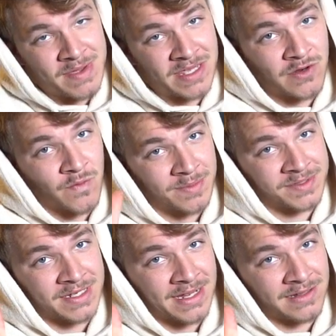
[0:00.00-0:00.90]
will make your
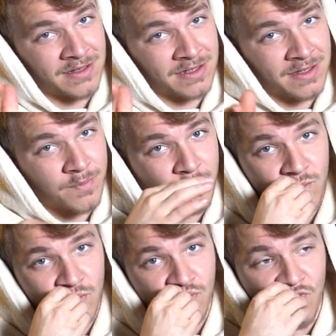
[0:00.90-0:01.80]
website look
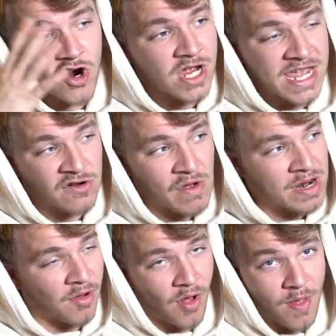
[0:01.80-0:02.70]

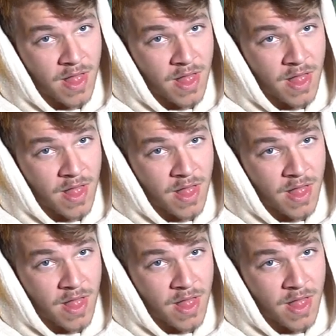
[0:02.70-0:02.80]
incredible.